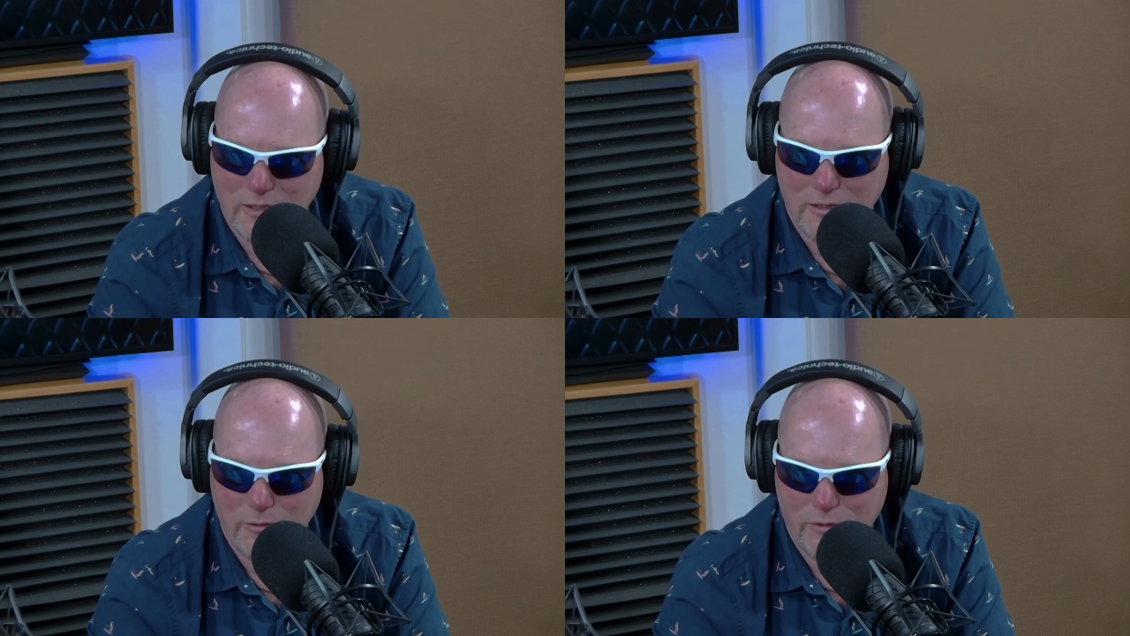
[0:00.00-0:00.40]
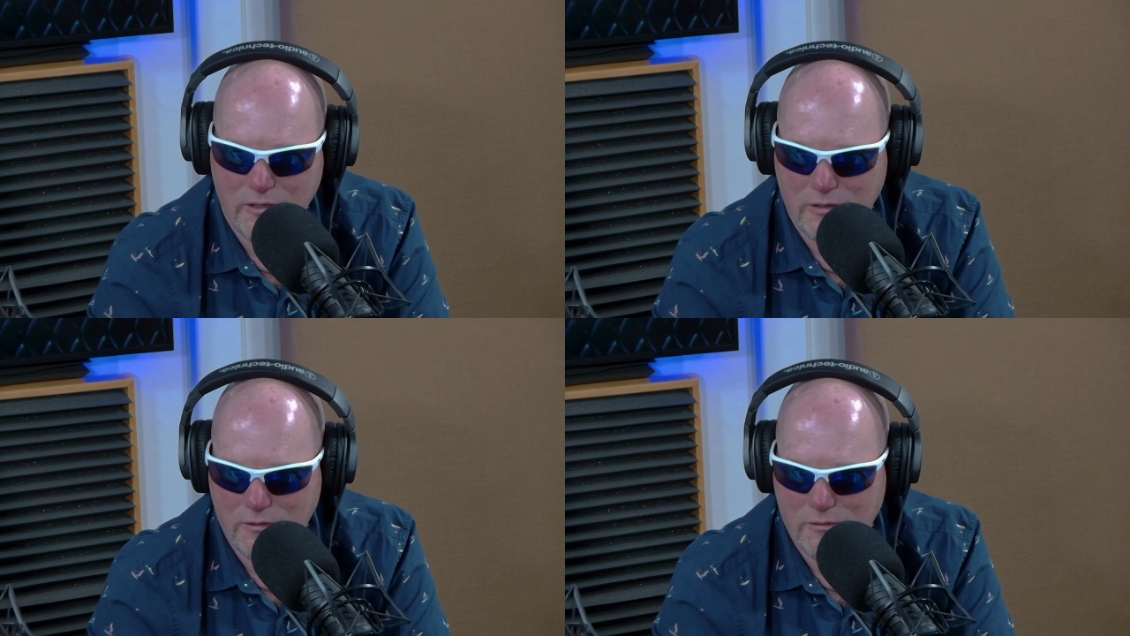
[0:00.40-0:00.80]
he was
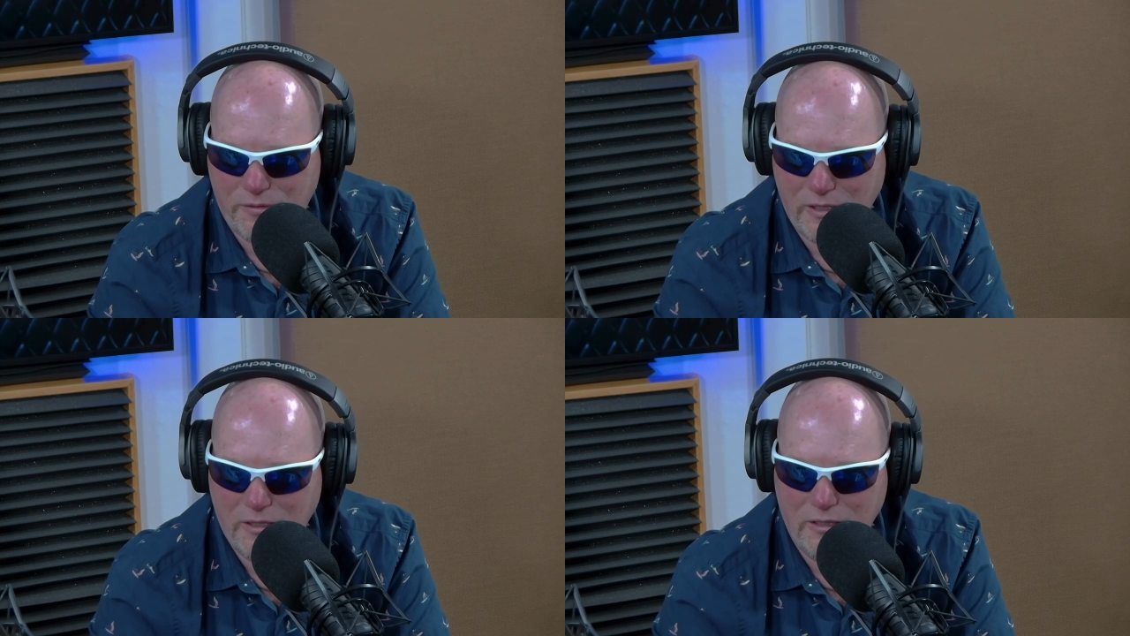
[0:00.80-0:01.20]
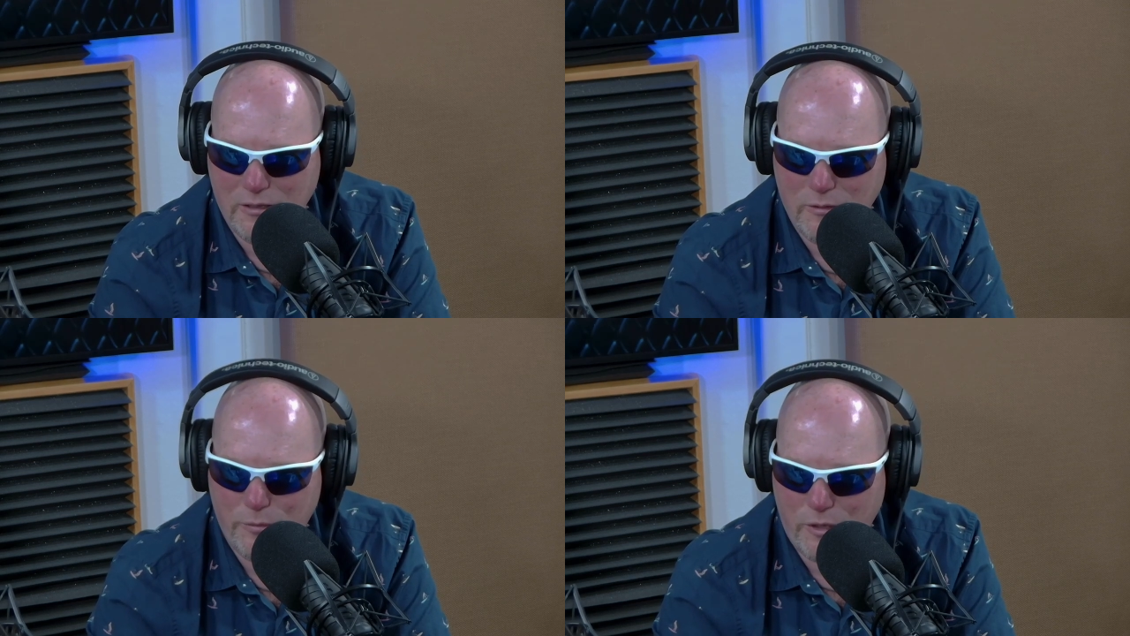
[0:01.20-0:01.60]
a funny
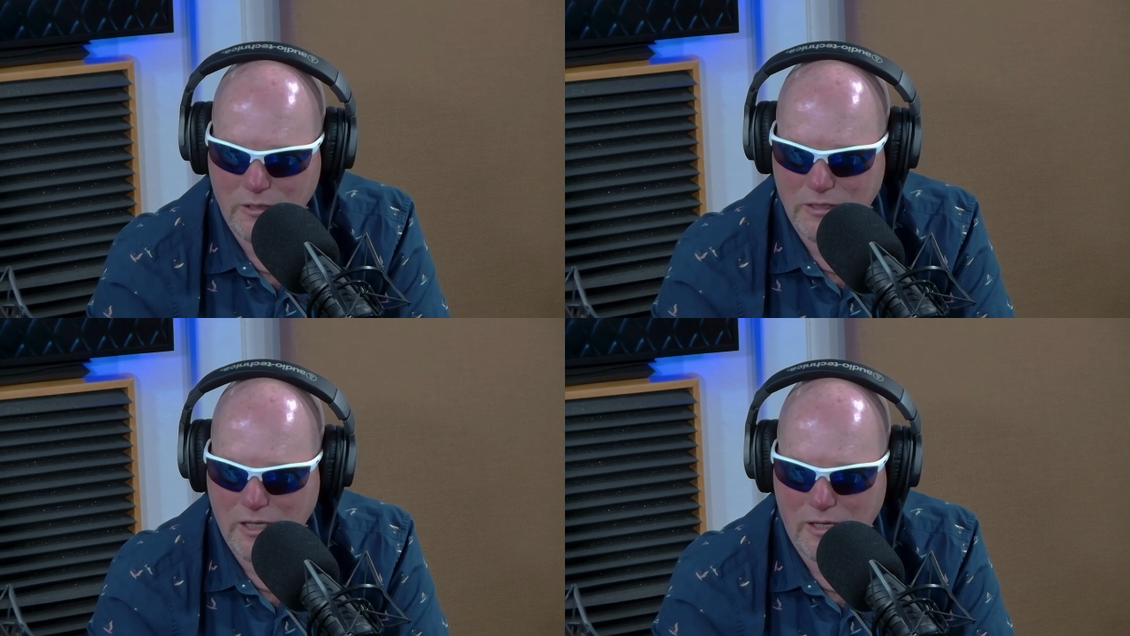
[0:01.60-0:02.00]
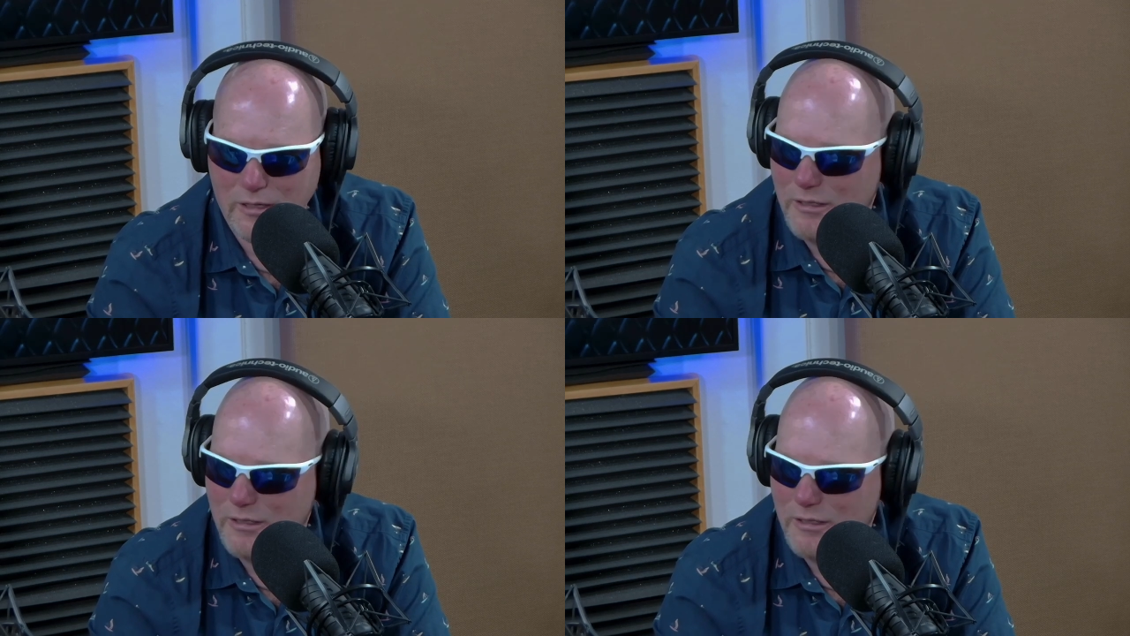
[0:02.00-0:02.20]
little bald guy.